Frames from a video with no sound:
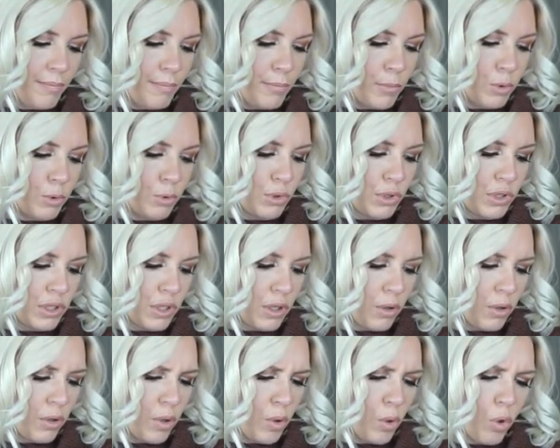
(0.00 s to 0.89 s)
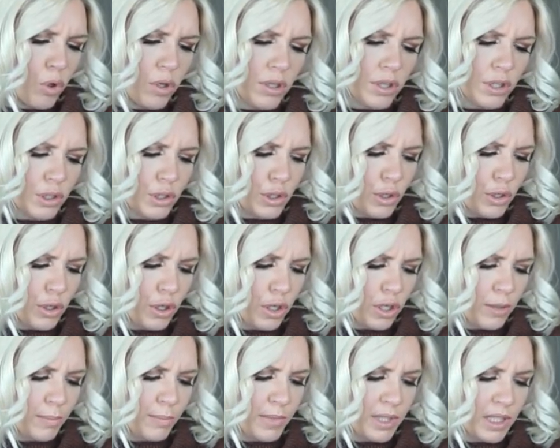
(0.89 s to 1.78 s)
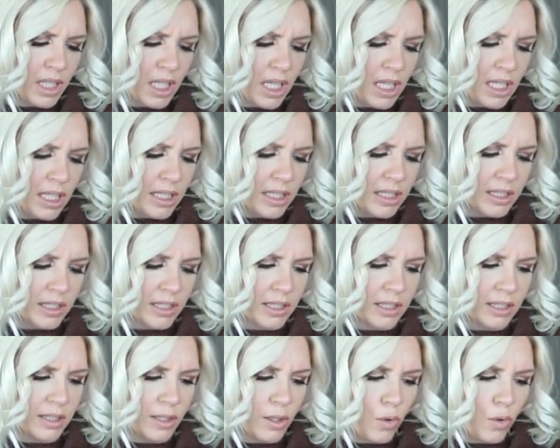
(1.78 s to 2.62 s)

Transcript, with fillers: Moonstone or the Tourmaline